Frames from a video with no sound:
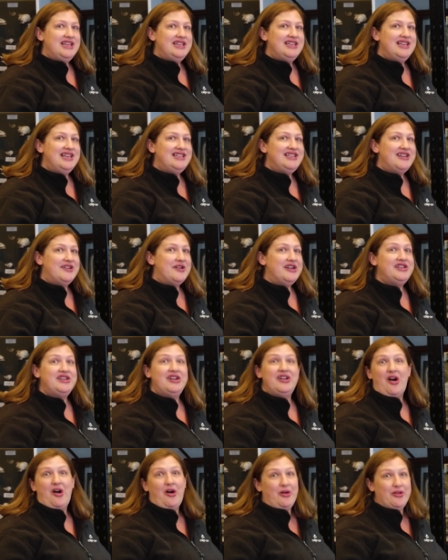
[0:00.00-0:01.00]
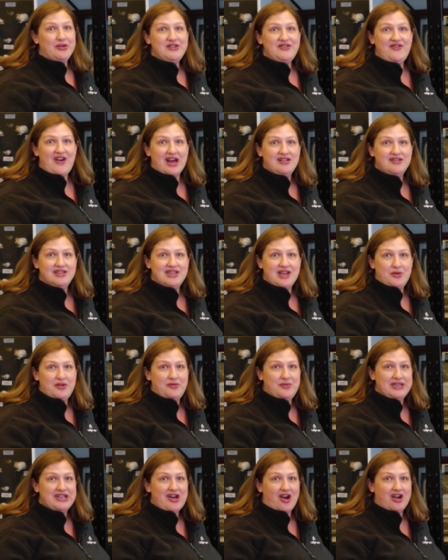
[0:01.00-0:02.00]
into consideration all those factors that we've
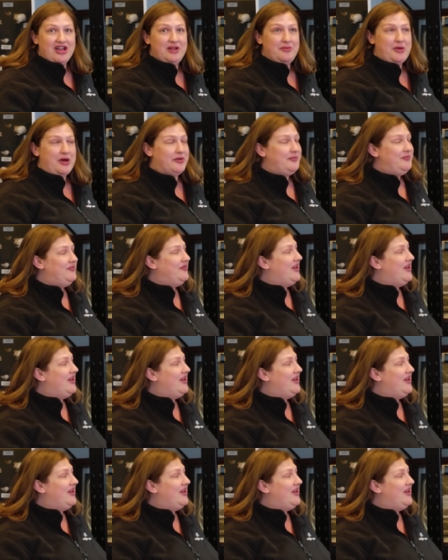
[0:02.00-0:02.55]
been talking about.